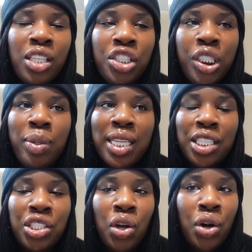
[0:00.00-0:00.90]
She was like,
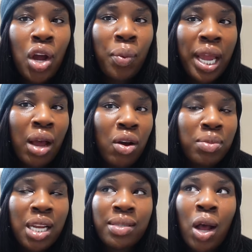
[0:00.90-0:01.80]
she's on her way home.
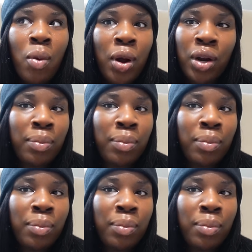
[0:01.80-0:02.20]
So I was like, oh my God,